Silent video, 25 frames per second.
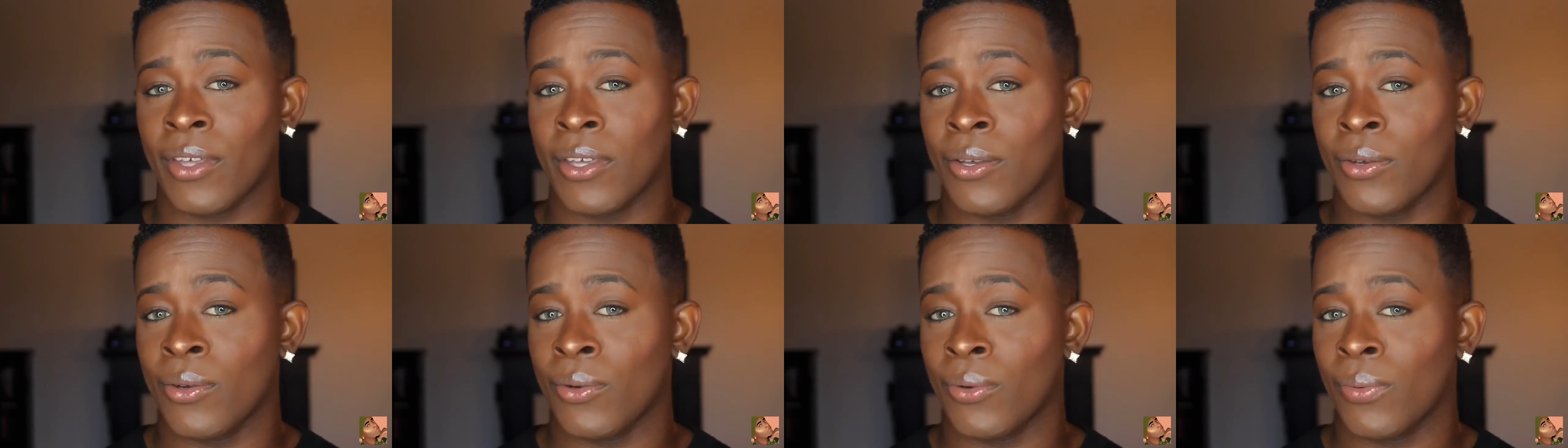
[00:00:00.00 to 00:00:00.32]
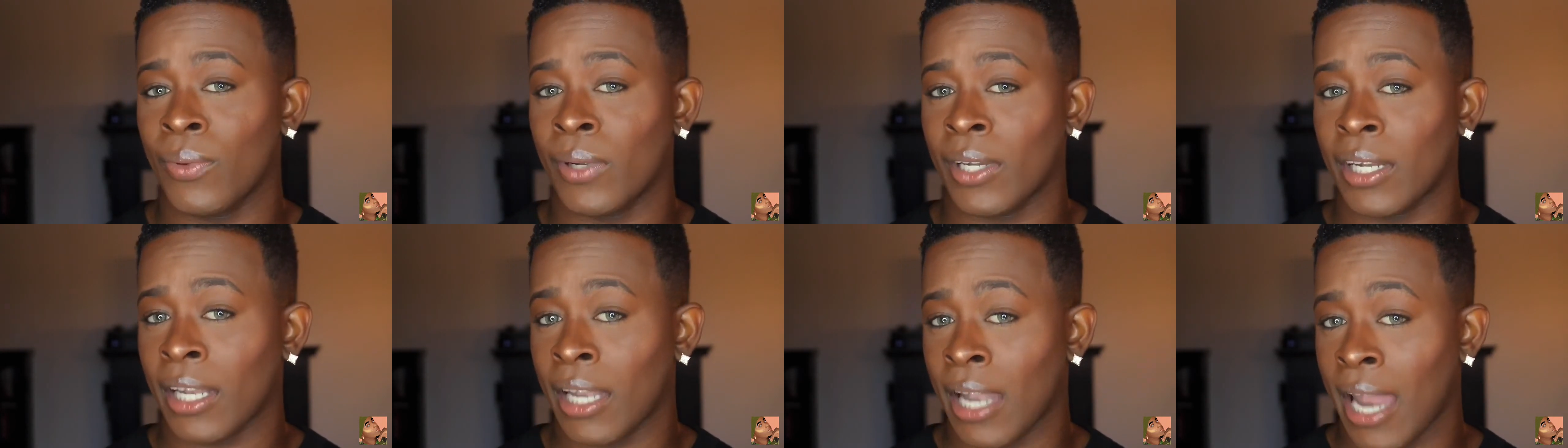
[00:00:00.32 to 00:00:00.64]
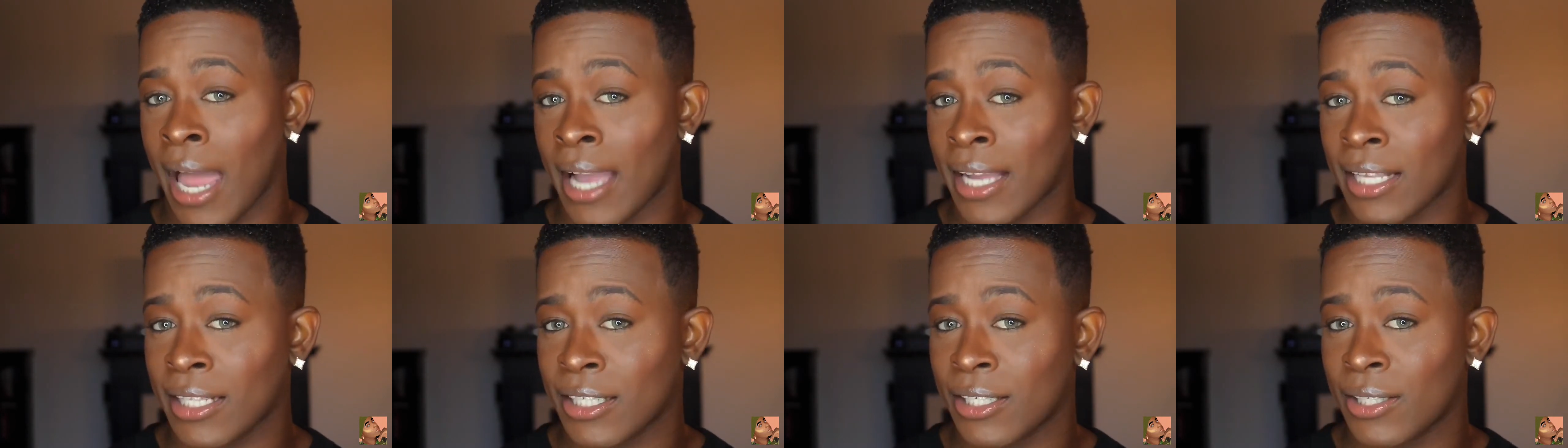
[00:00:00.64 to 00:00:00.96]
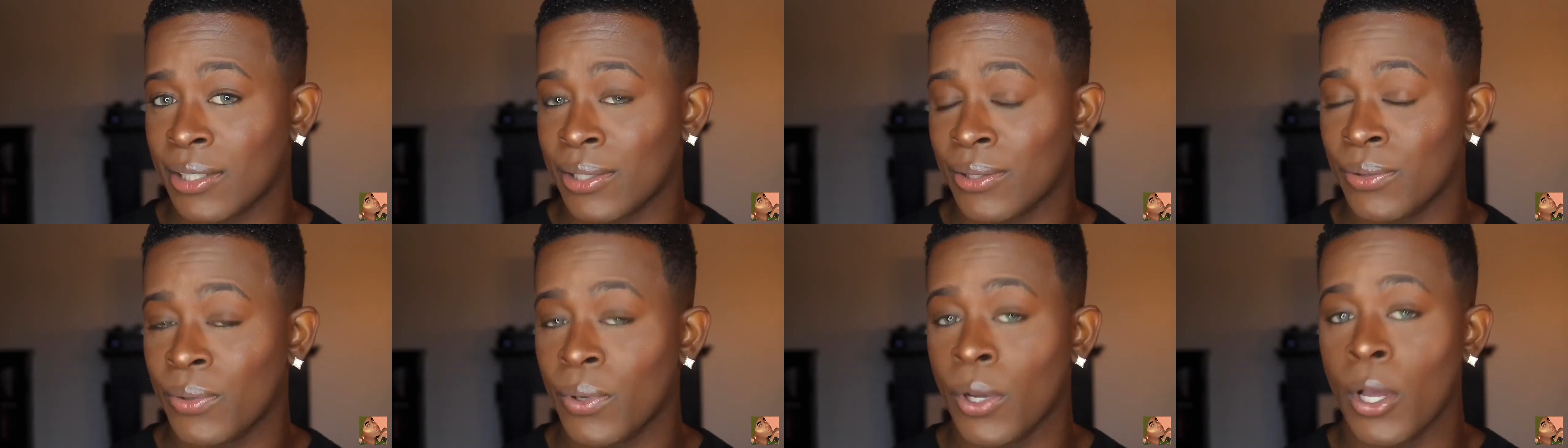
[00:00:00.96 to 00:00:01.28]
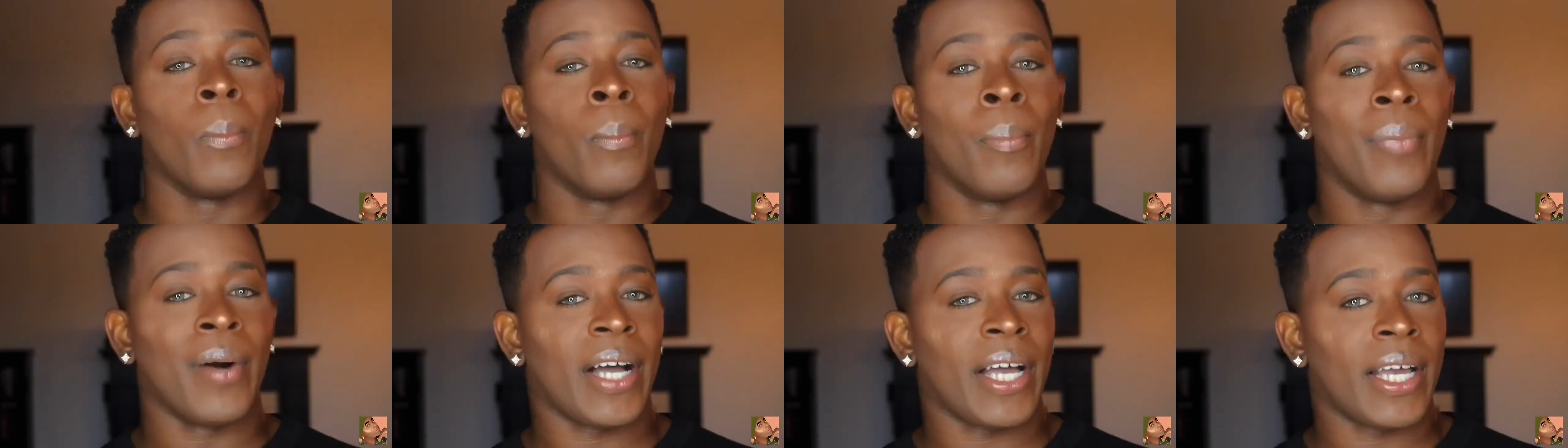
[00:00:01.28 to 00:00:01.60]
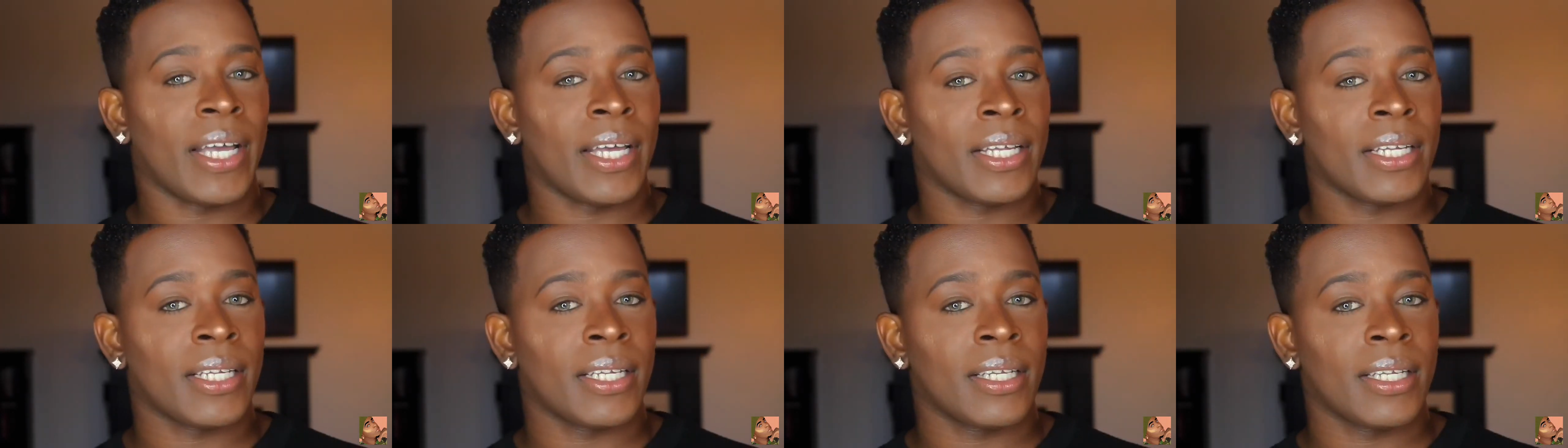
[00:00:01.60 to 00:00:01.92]
you would like to.
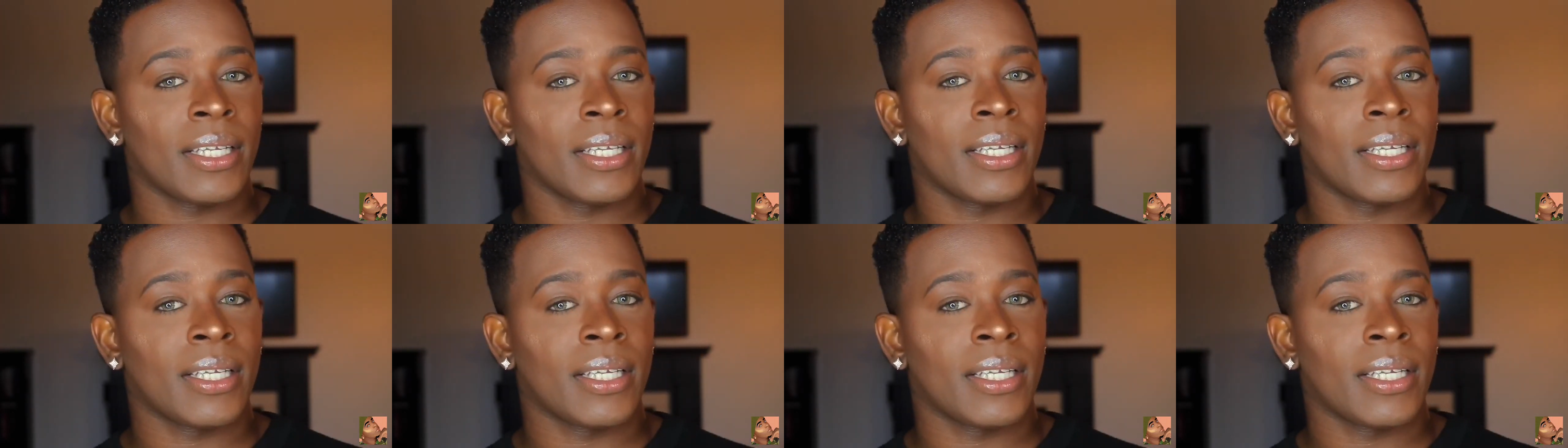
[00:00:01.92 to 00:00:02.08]
But